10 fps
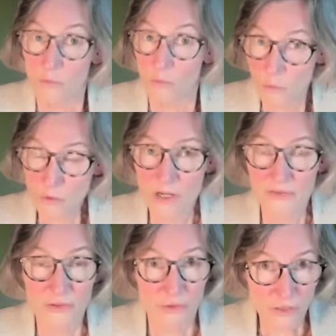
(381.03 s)
Or
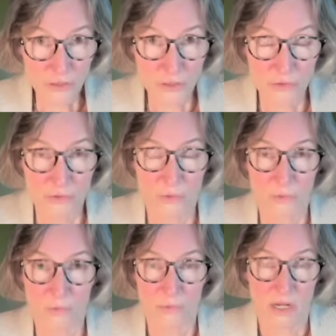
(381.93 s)
if you're not
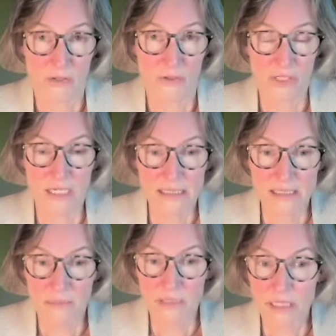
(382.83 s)
sure why your child is
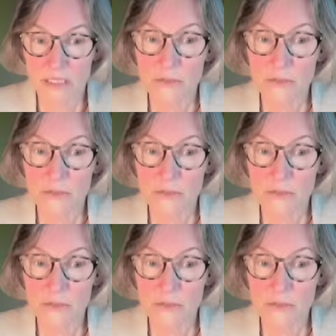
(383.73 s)
upset,